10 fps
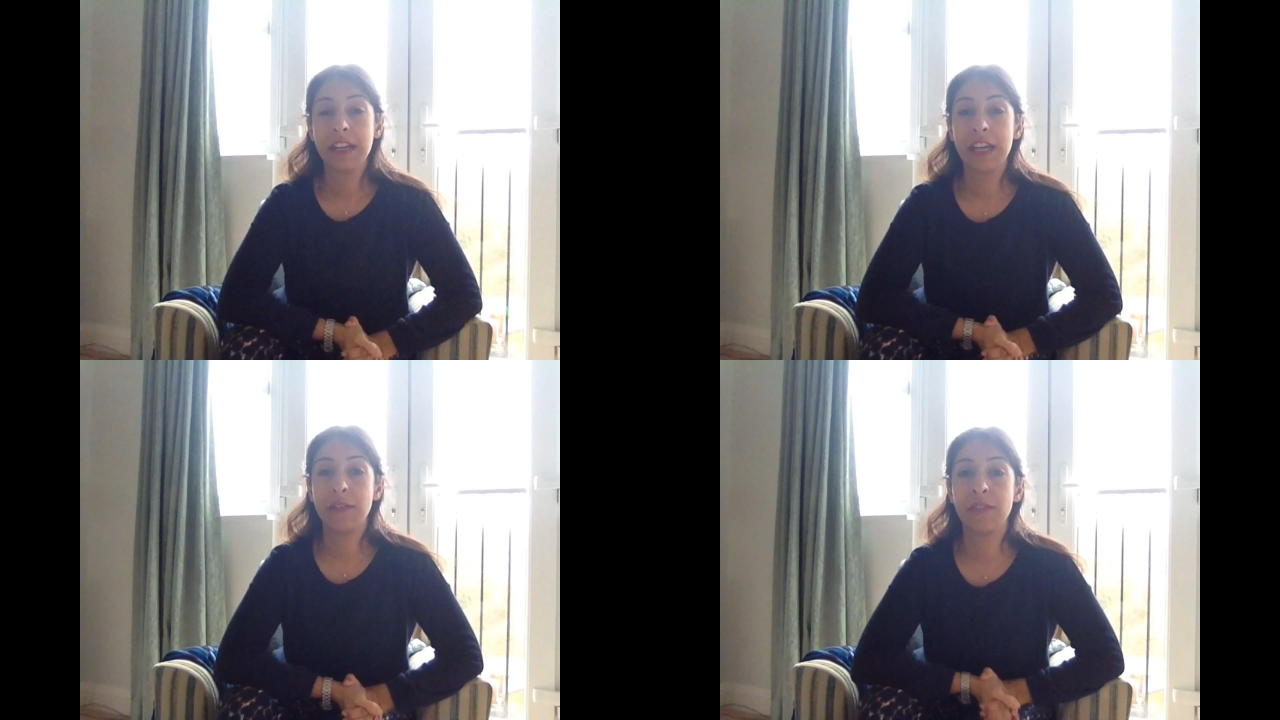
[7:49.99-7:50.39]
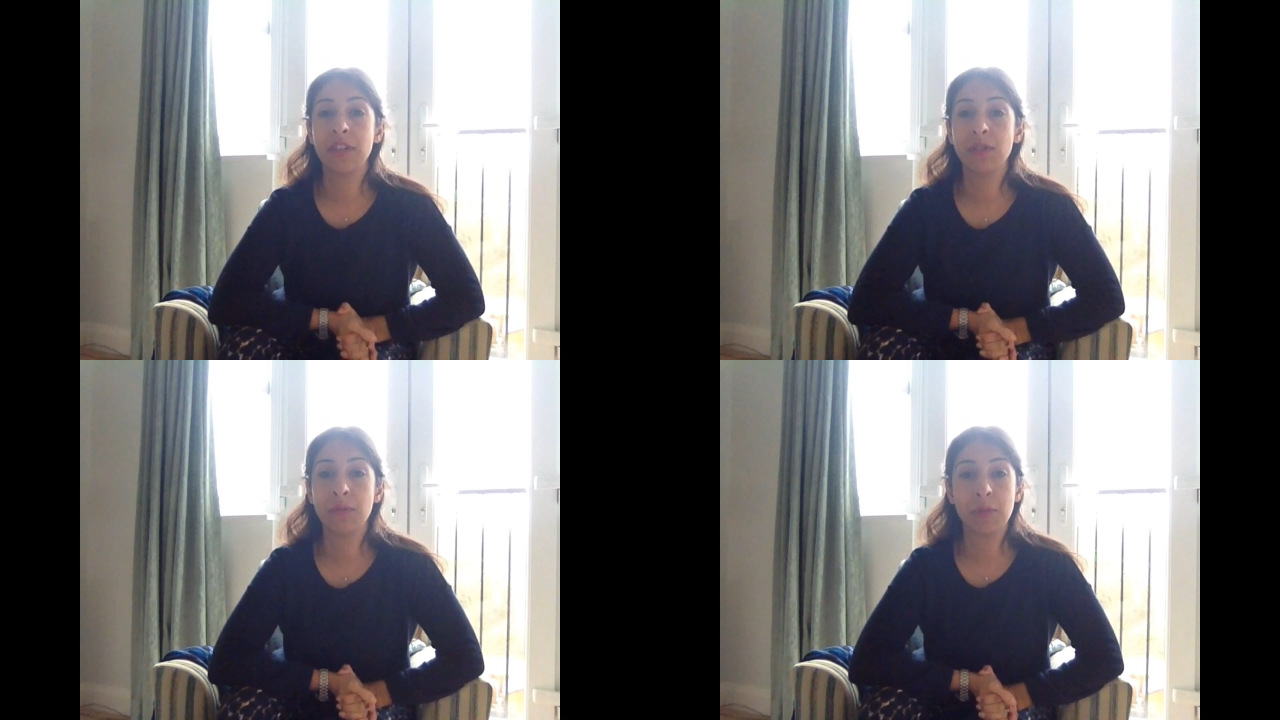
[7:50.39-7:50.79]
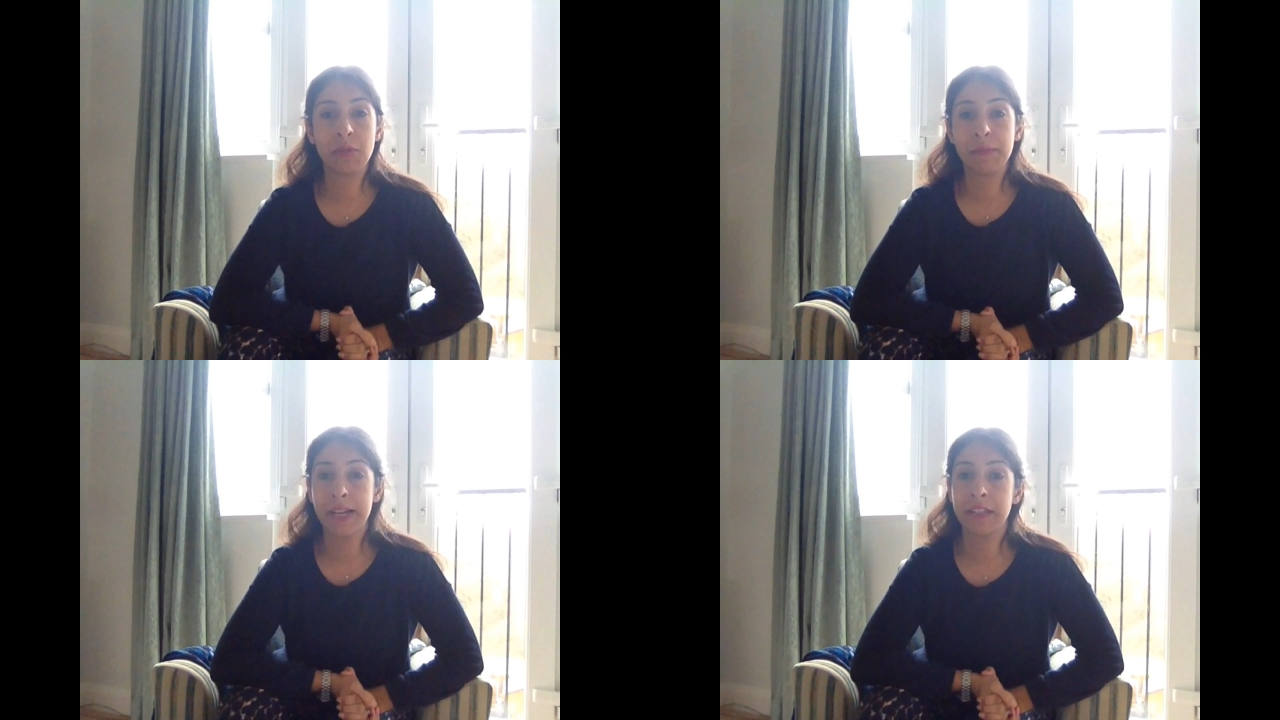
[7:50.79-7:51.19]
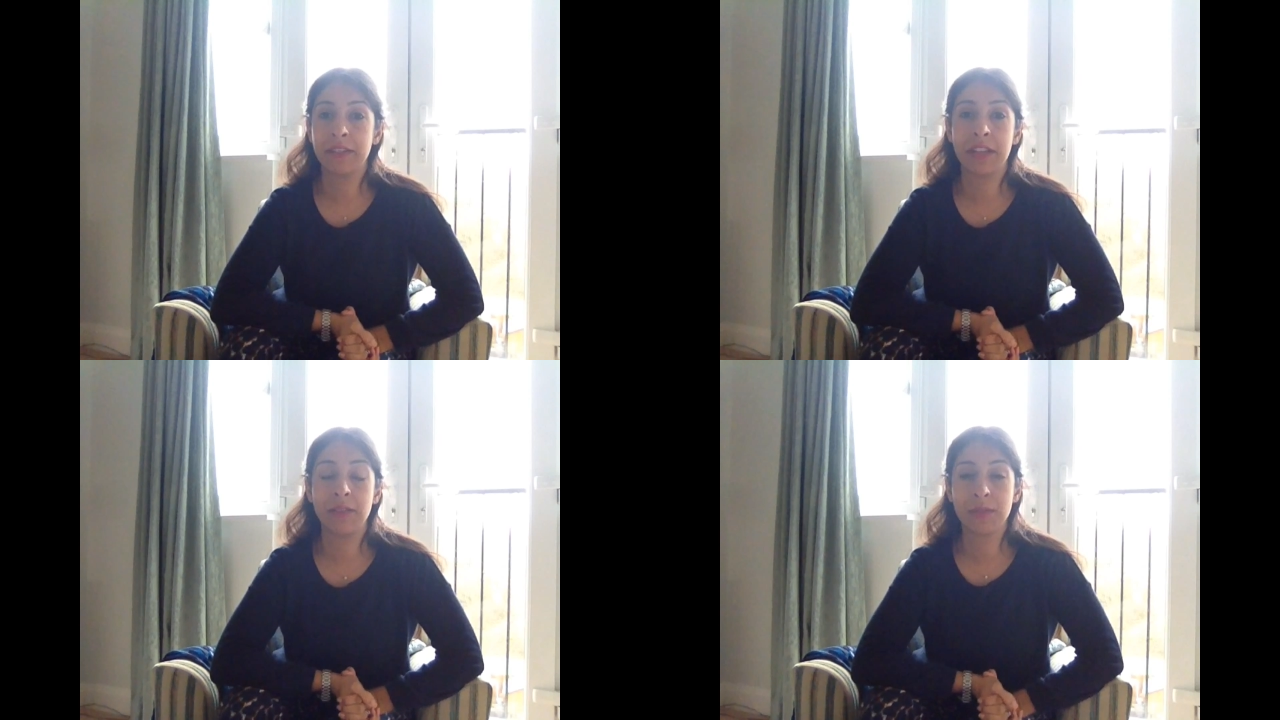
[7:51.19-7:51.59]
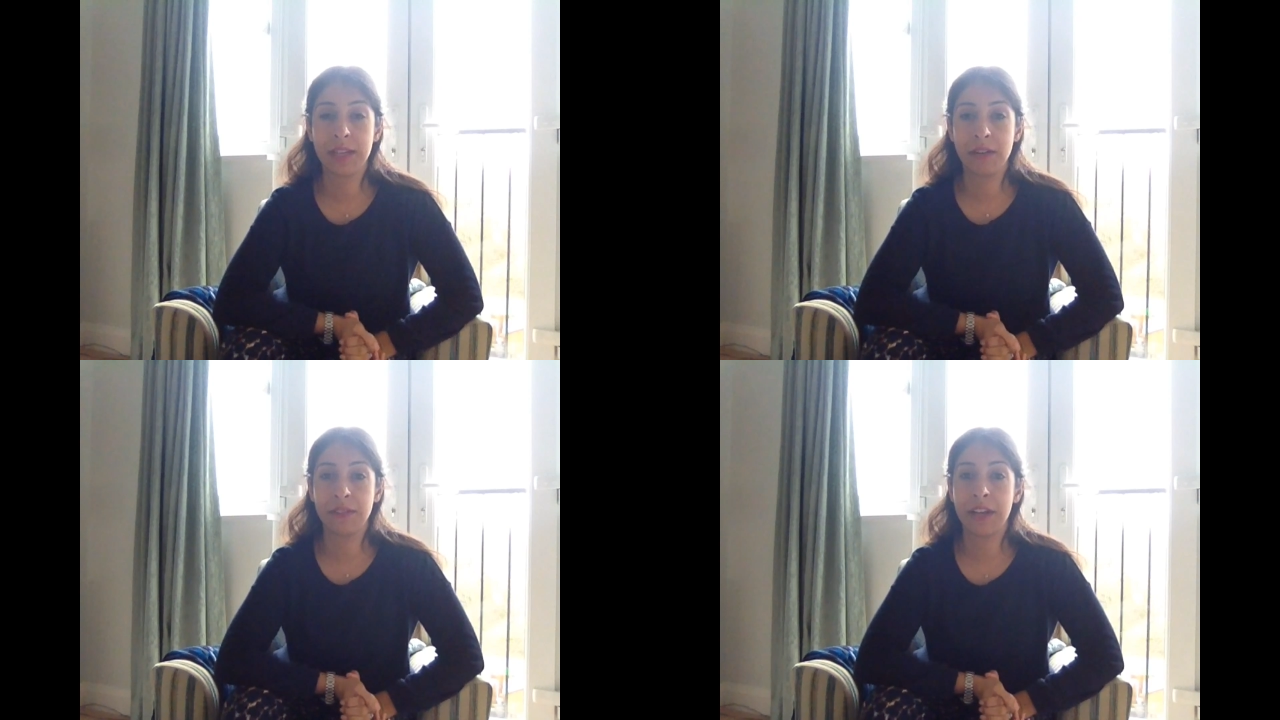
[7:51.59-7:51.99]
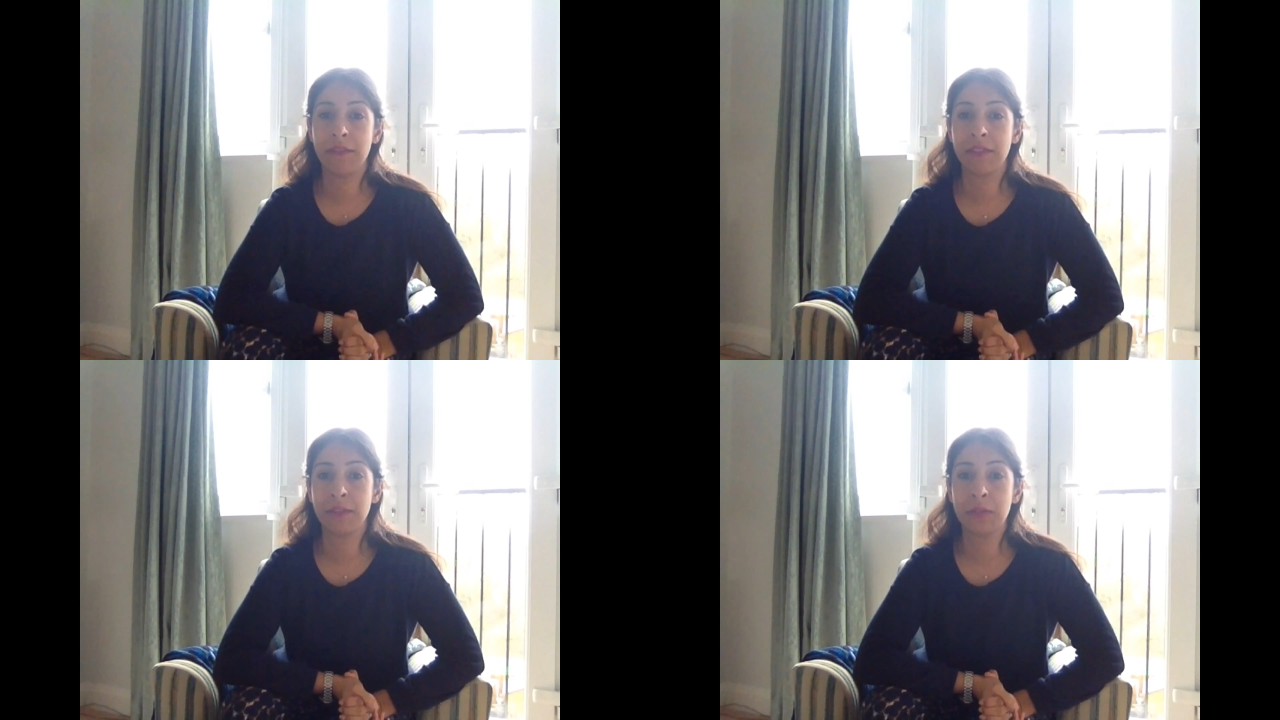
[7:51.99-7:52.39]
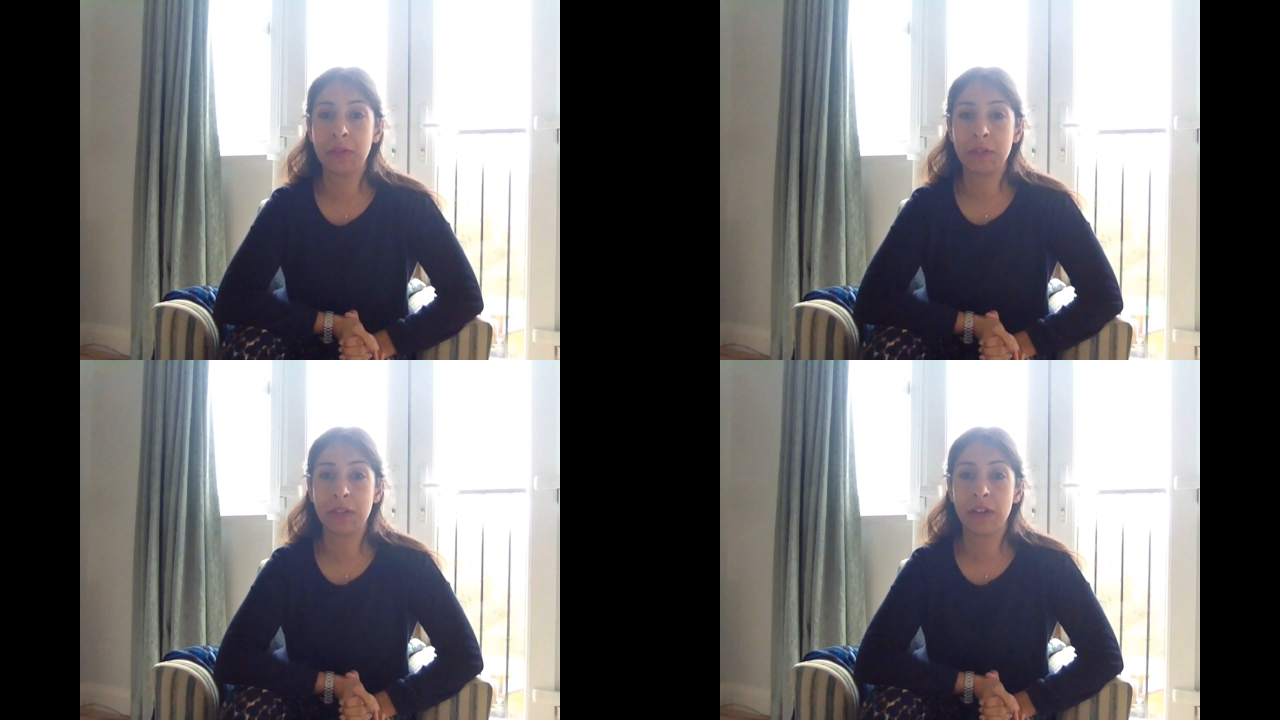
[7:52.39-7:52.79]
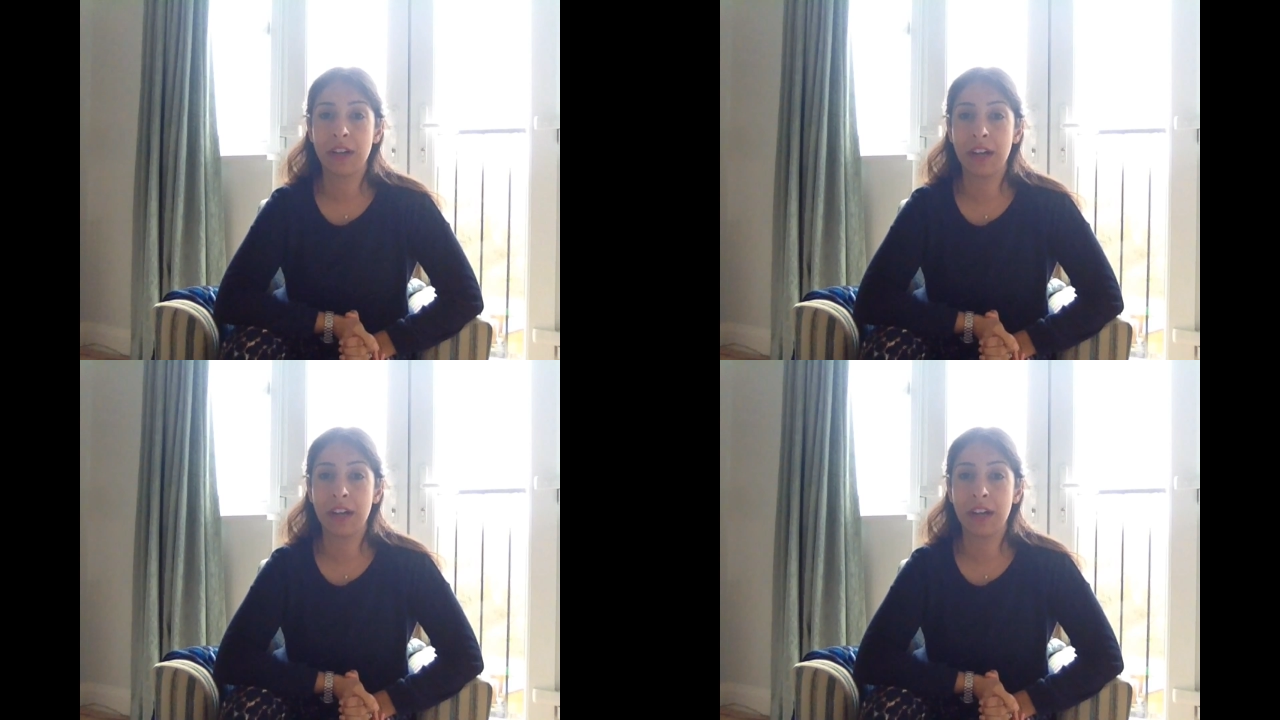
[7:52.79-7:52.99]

if you all manage to get yourselves out of the door